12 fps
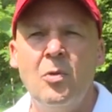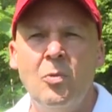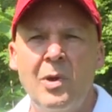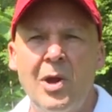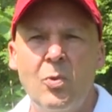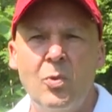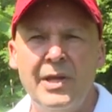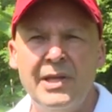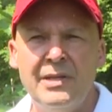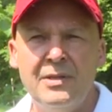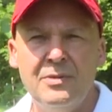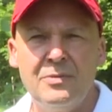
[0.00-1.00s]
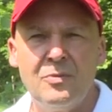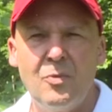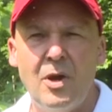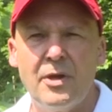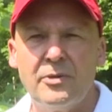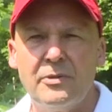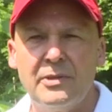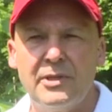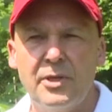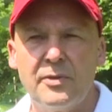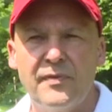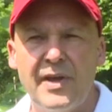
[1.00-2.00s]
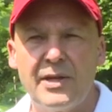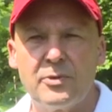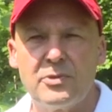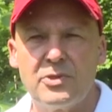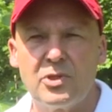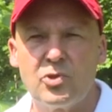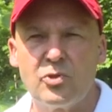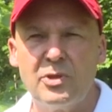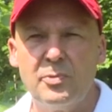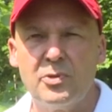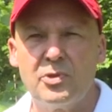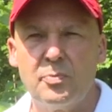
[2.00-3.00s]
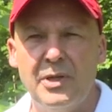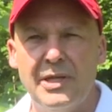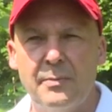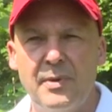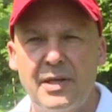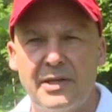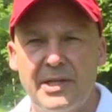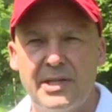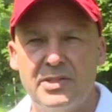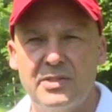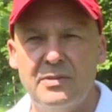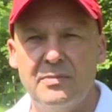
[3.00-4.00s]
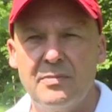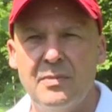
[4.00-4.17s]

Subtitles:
While wind, water, and other factors contribute to plant pollination,